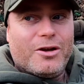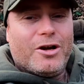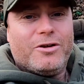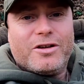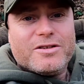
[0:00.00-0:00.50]
You
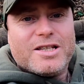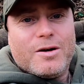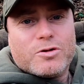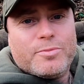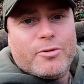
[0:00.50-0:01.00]
know, you can
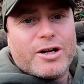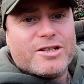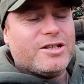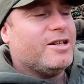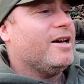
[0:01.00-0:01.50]
tell spring
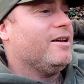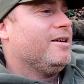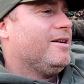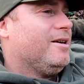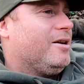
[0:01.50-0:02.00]
is in the air,
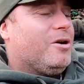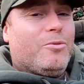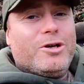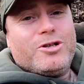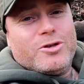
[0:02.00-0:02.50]

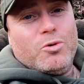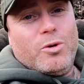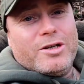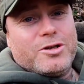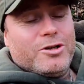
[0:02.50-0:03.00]
which is
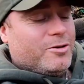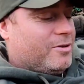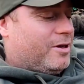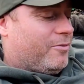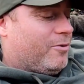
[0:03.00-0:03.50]
always good.
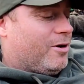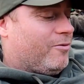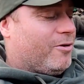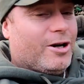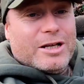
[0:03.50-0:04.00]
It
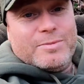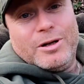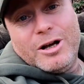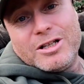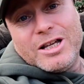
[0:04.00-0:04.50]
really, really is.
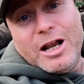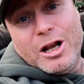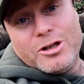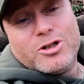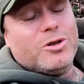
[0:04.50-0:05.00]
But like I say,
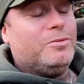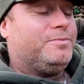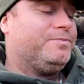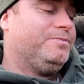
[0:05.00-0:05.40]
lunchtime.